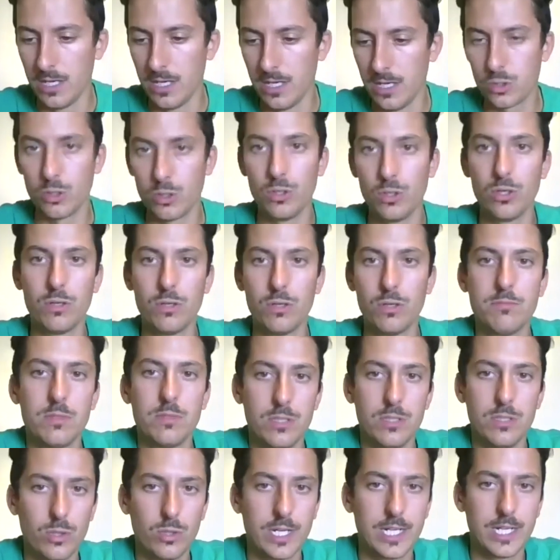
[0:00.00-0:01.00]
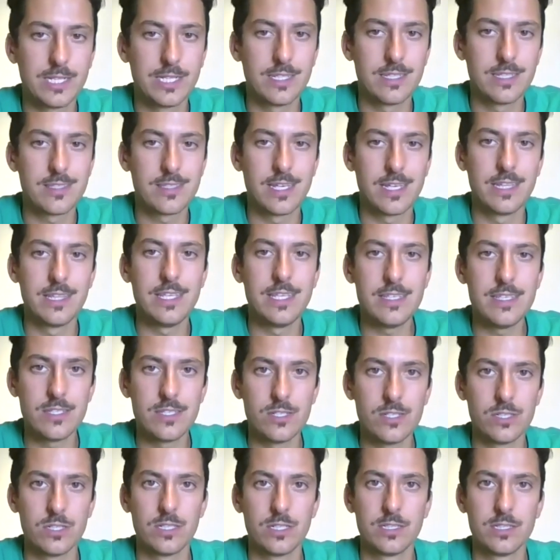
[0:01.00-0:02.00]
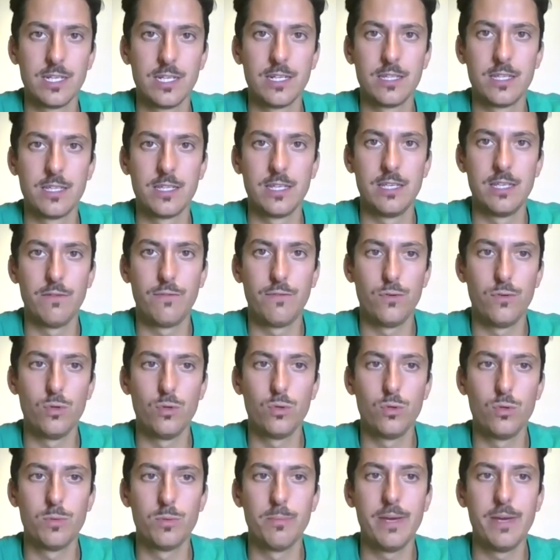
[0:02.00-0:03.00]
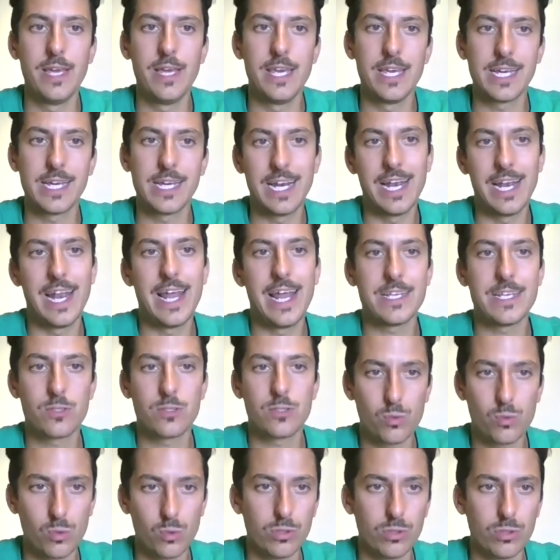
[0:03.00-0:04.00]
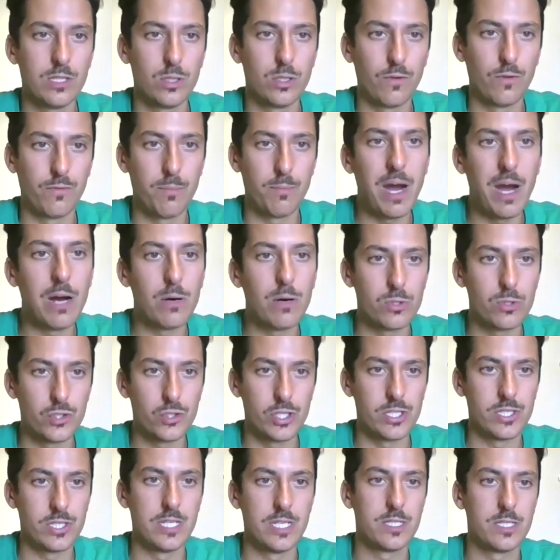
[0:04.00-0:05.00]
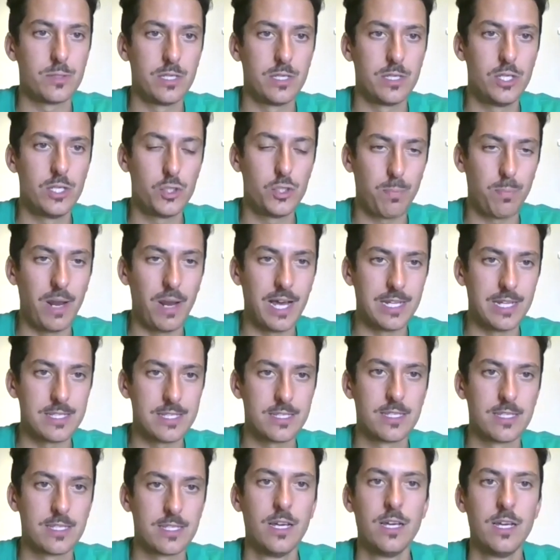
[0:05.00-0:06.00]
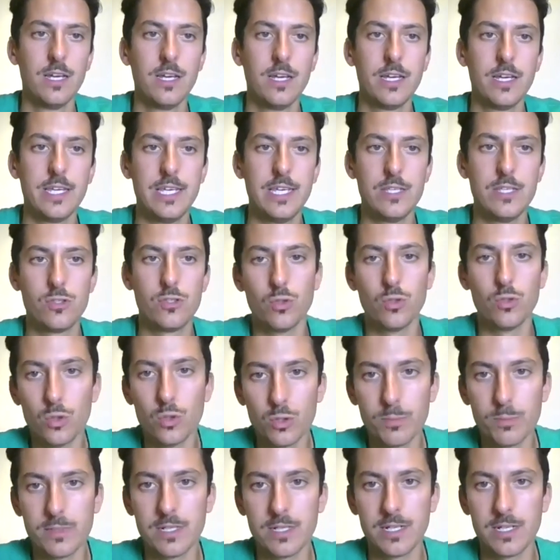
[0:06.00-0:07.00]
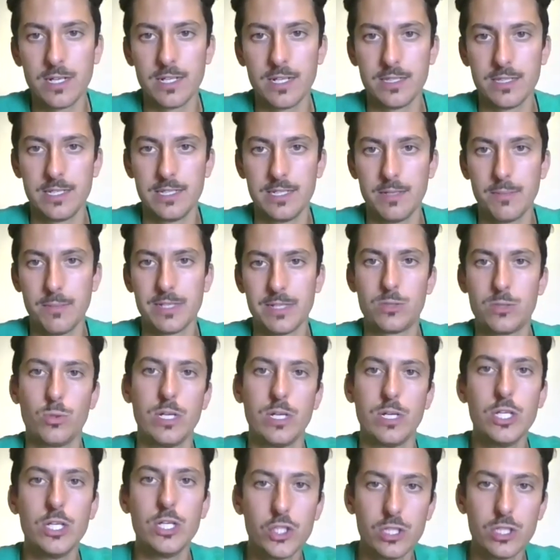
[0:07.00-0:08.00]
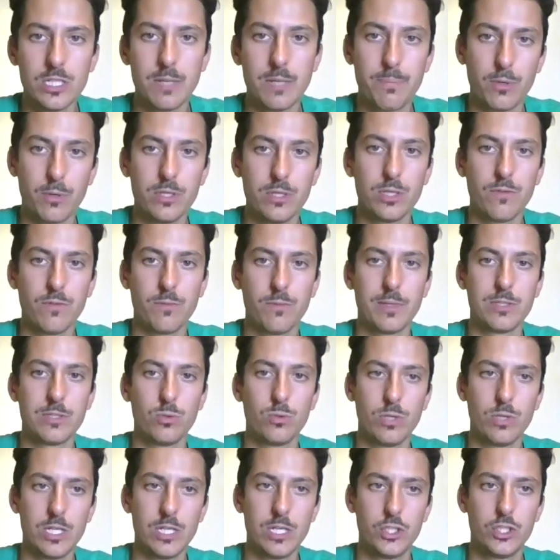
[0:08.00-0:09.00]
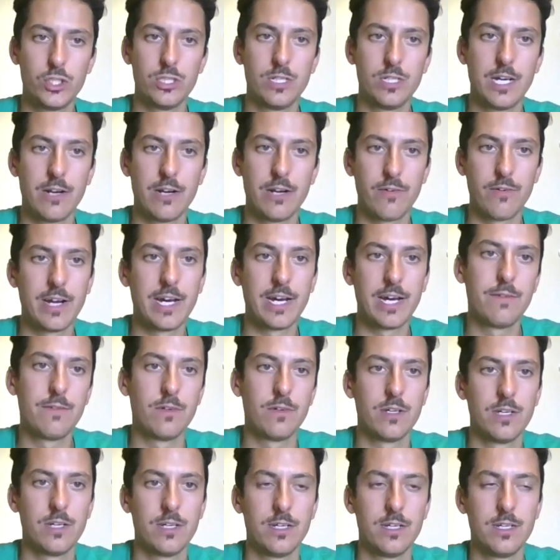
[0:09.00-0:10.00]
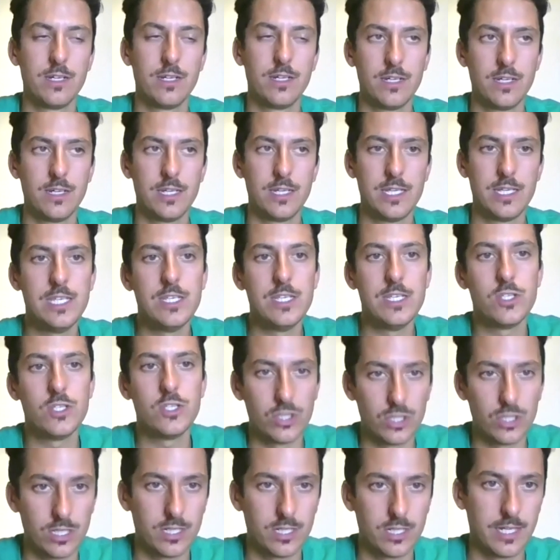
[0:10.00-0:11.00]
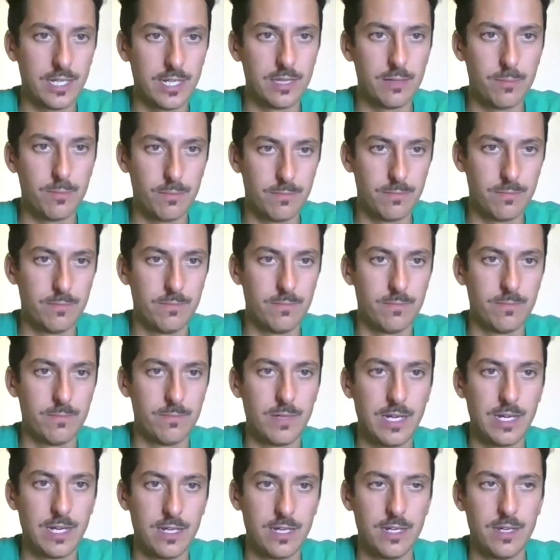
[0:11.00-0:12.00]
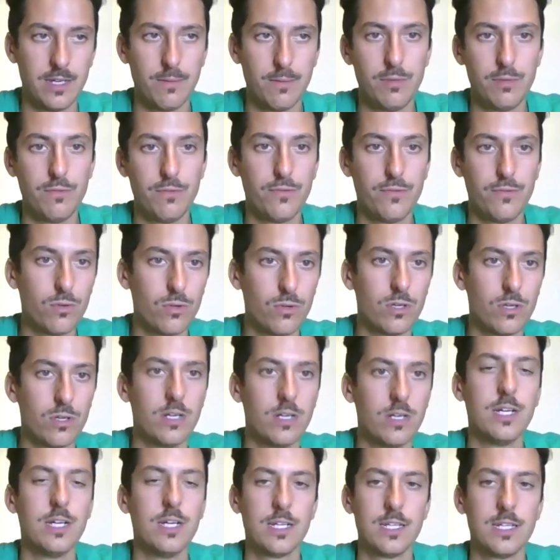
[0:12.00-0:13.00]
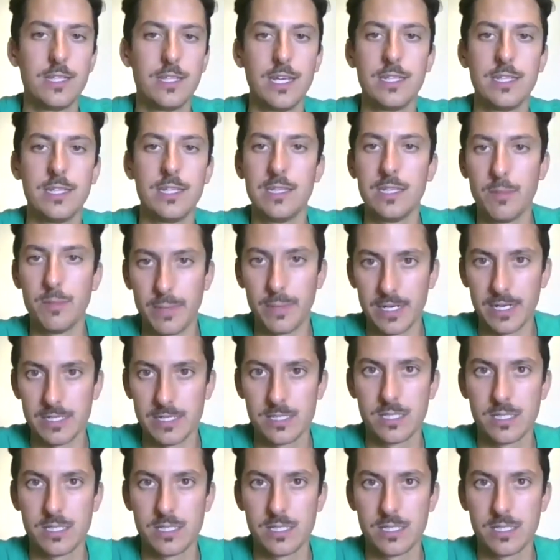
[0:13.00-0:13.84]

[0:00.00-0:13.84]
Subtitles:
So you can understand easier that if you make less quantity of bunches each plant, is normal that the maturation, the point of maturation arrive easier and before than in the past.